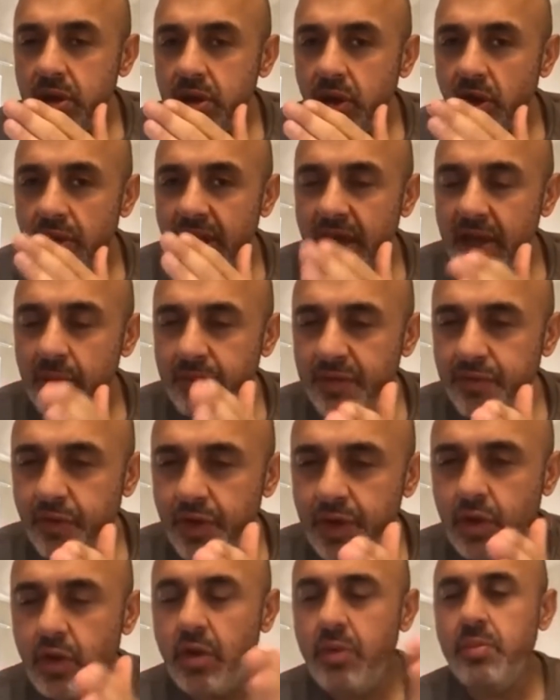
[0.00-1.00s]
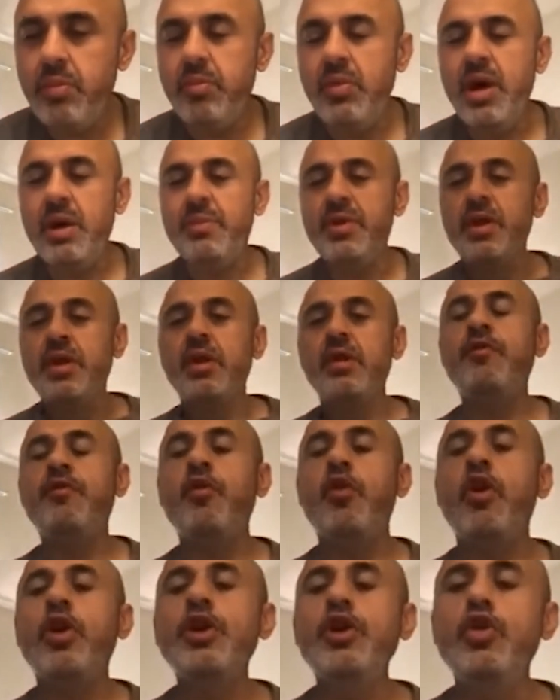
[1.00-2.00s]
Hold on, before you go, Muhammad.
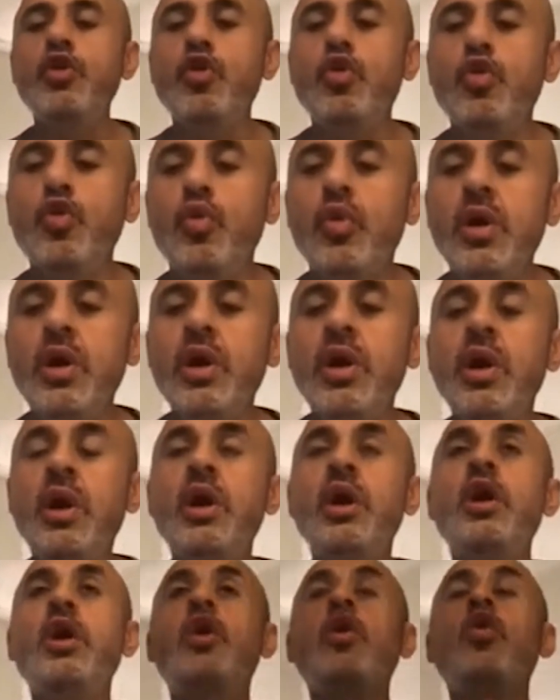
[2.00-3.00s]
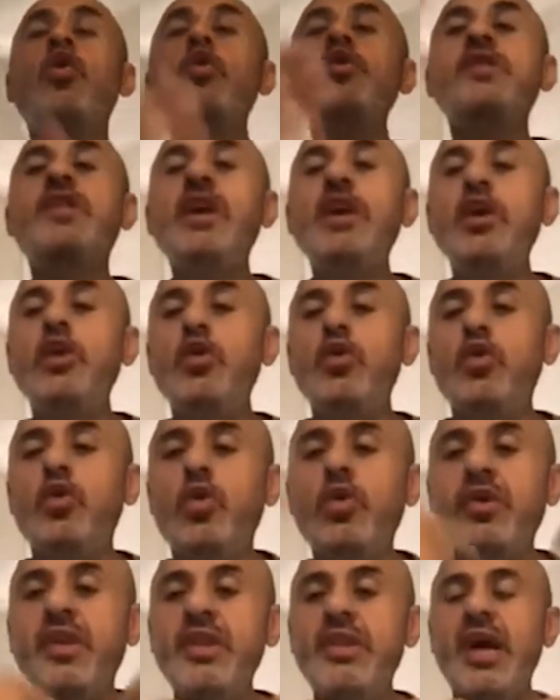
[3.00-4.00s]
For you, who's the you?
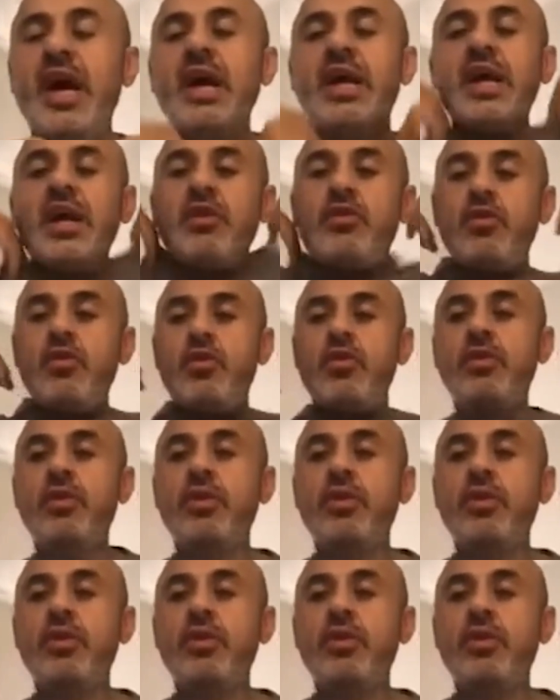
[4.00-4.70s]
Who's he talking to?